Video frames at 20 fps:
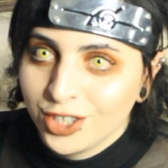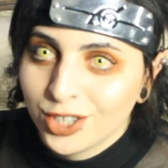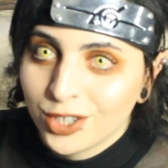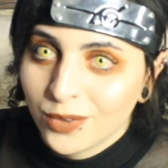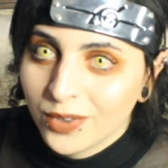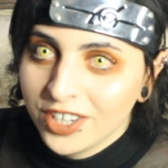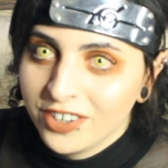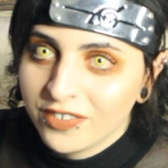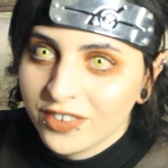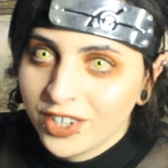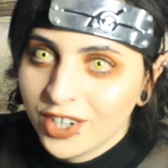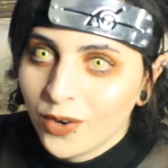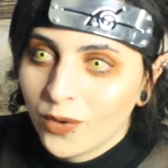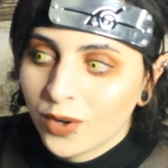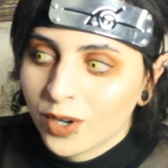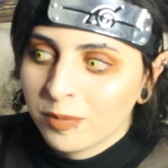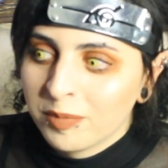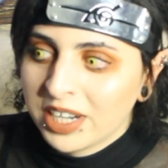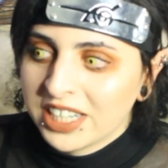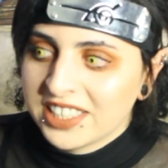You don't even know
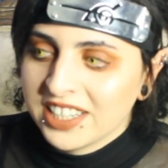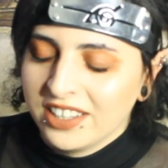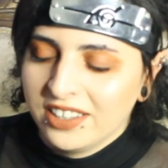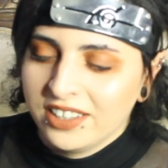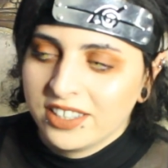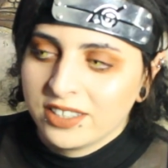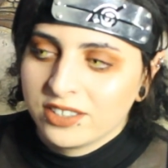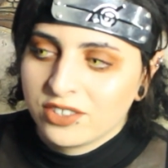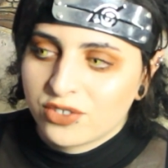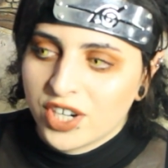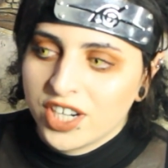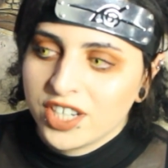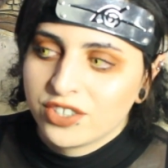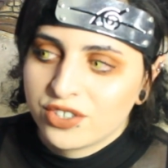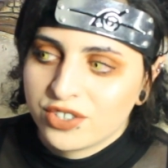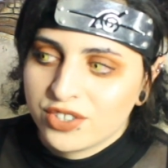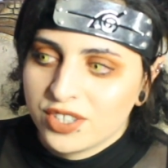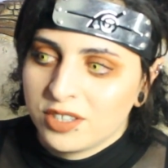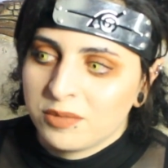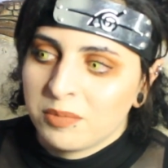her by telling
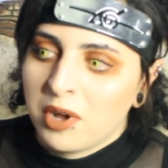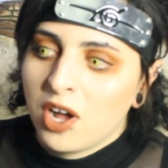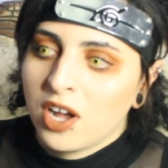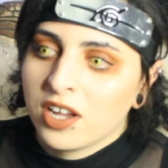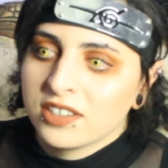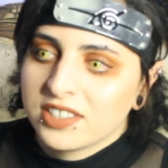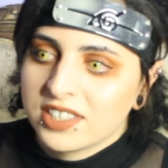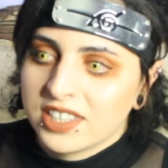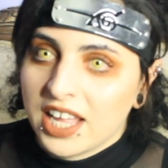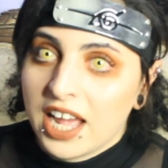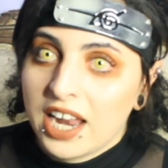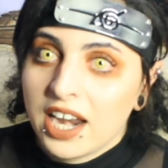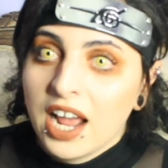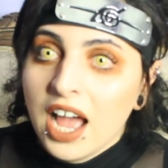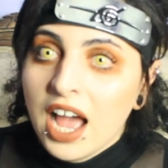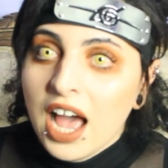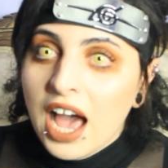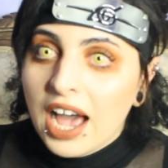strangers in the mosque that